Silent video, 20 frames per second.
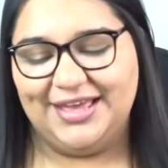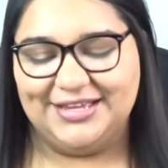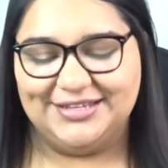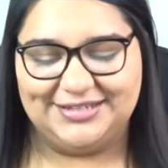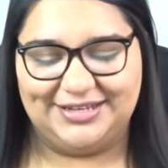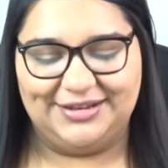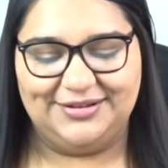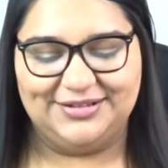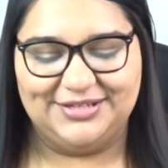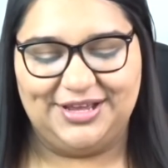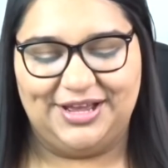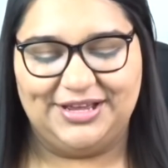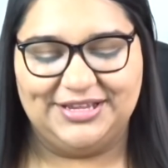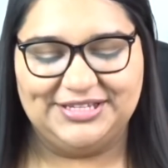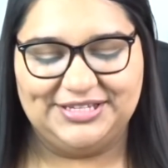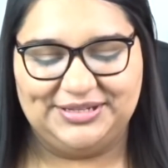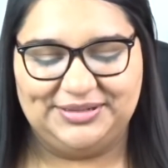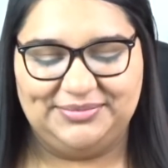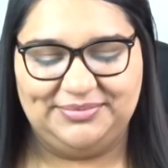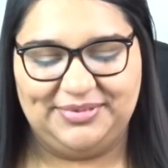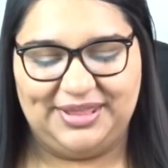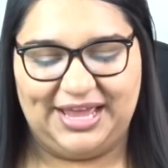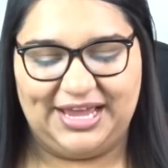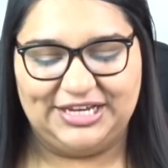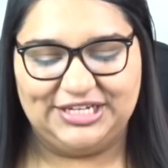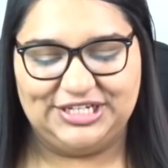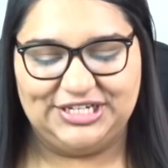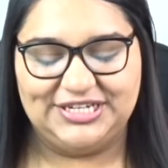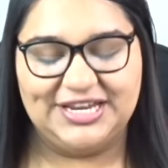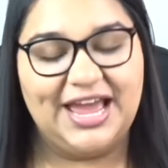So that was awesome
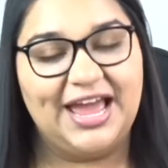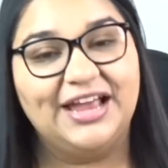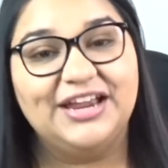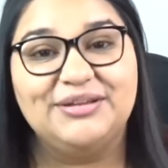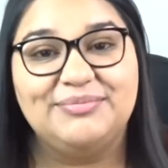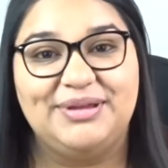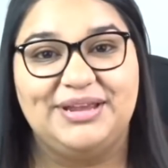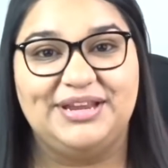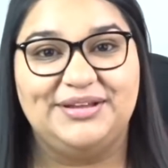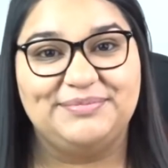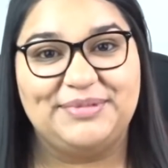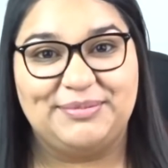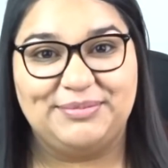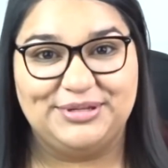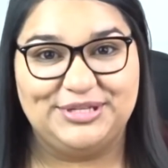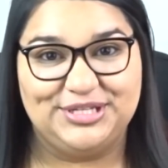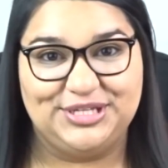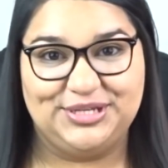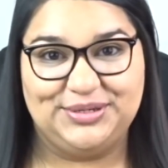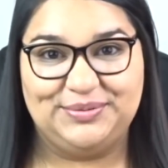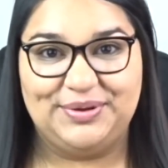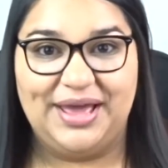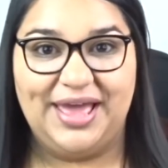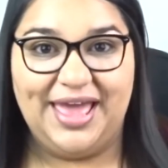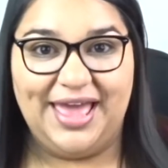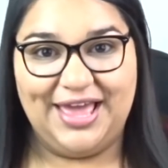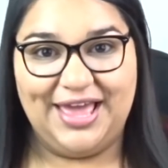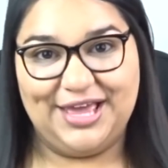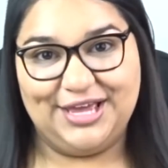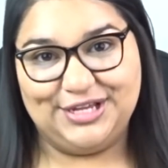that she tagged me and I'm able to
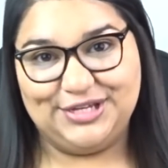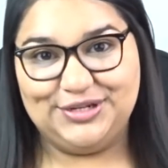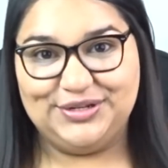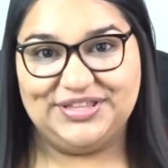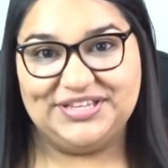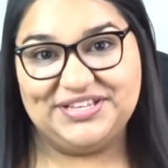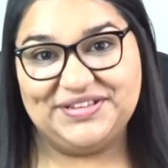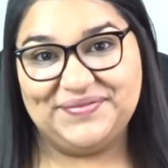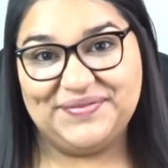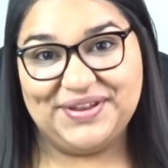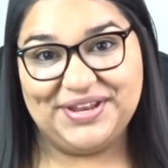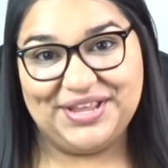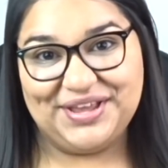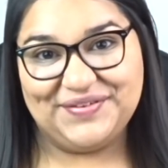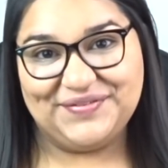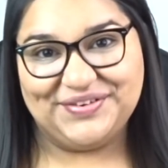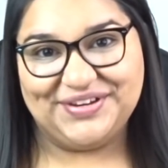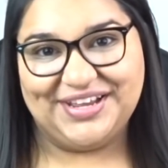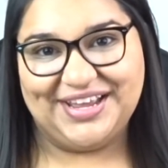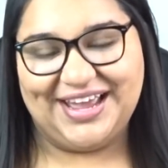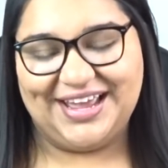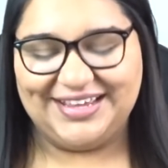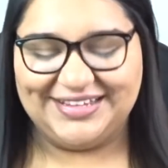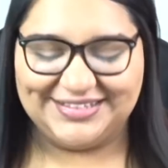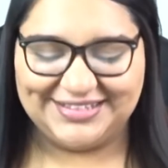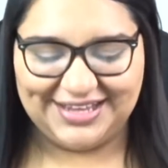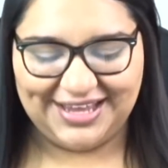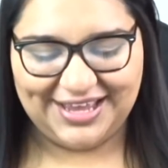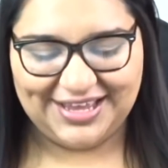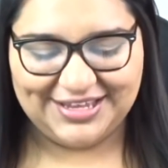do this video for you
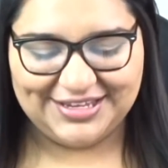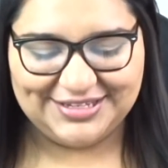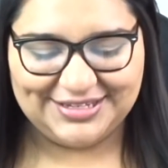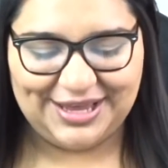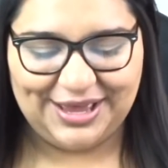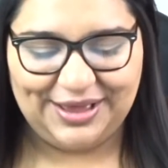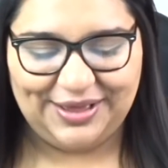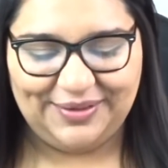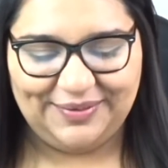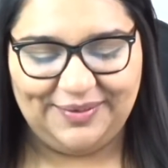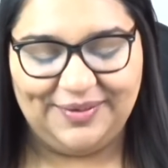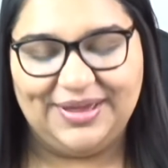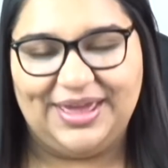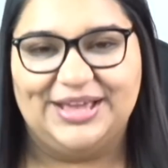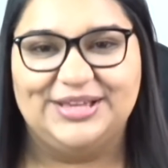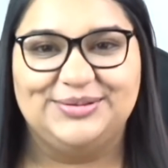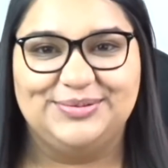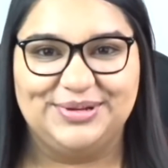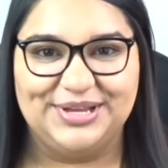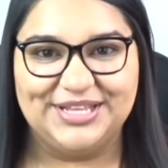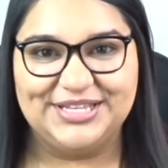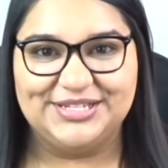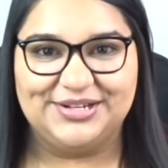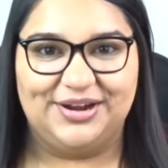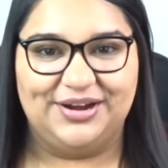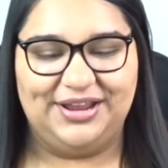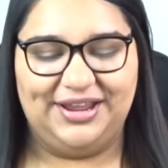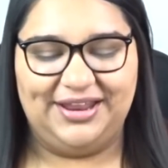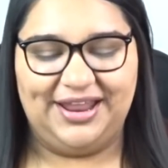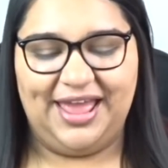guys. So okay, so we'll get
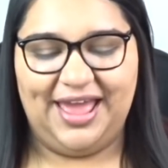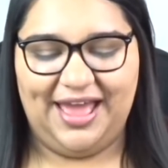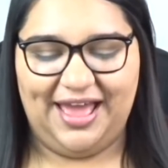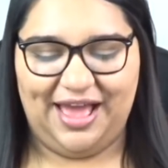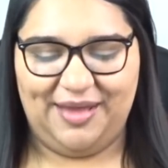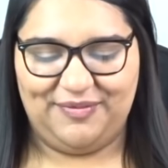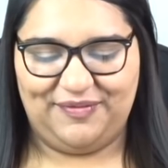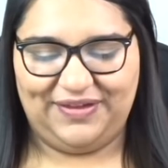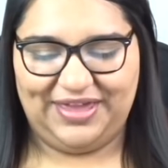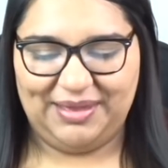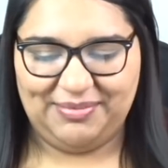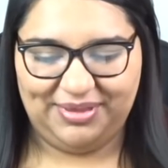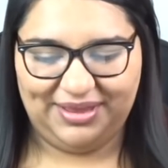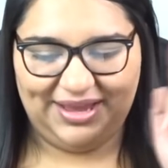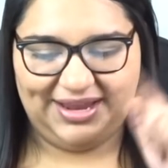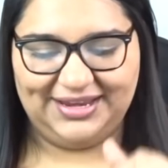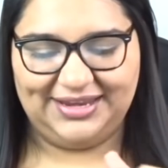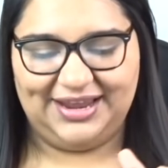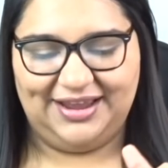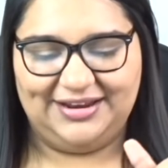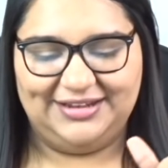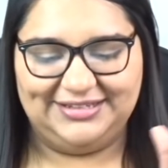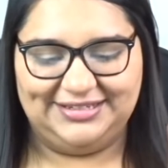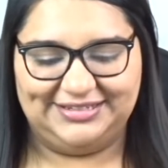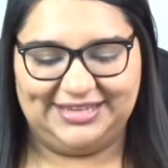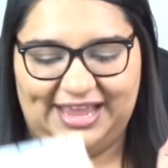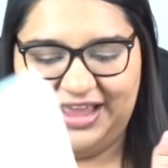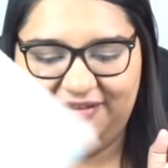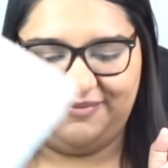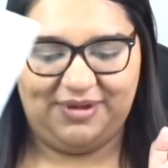started. If I keep looking down, it's
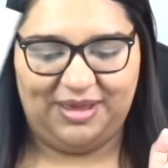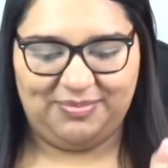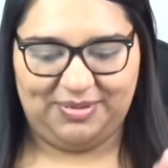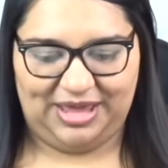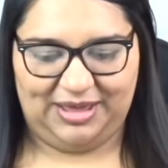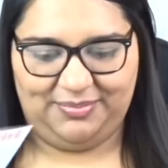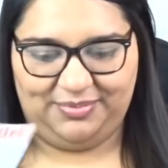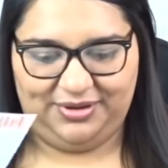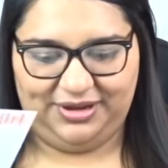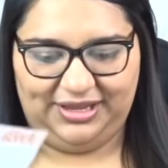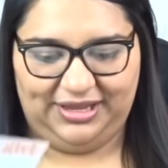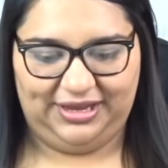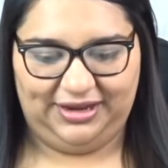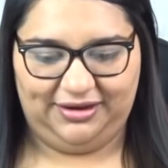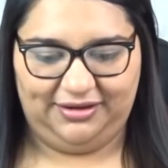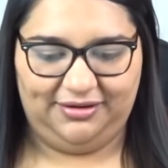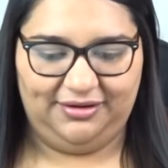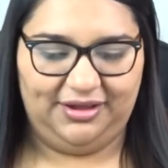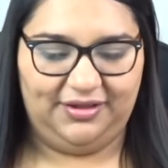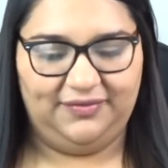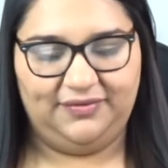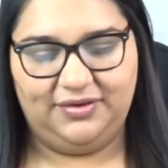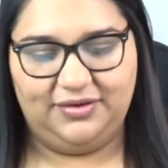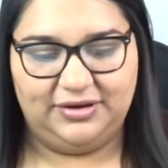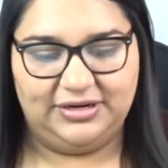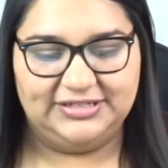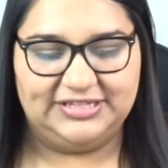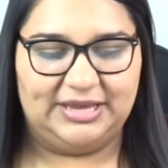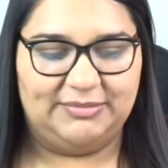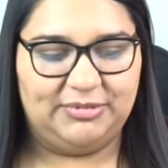because I have my paper here. Of
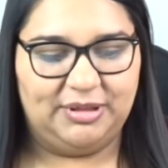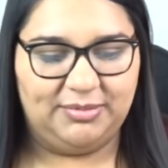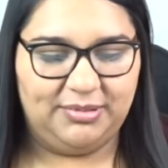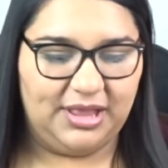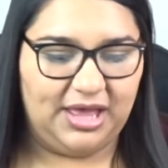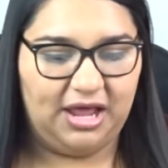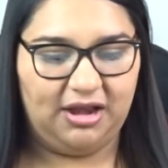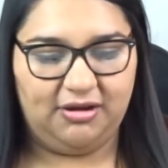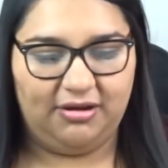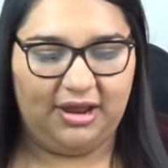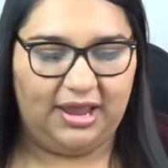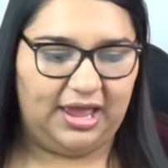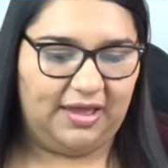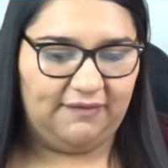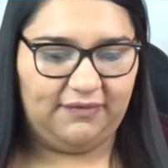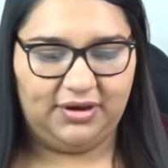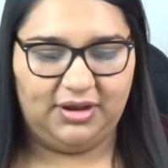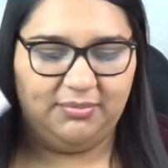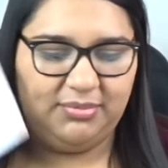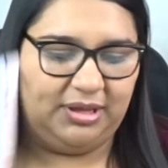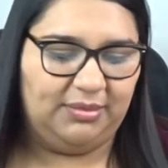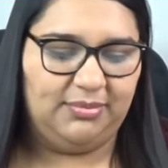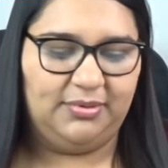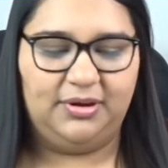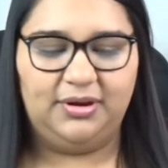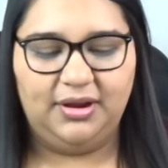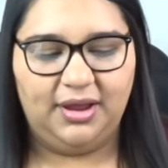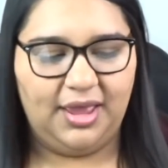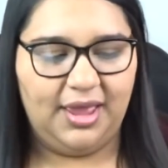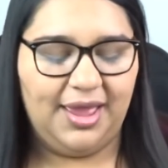course, I'm a planner, I have it on
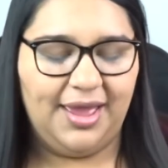paper.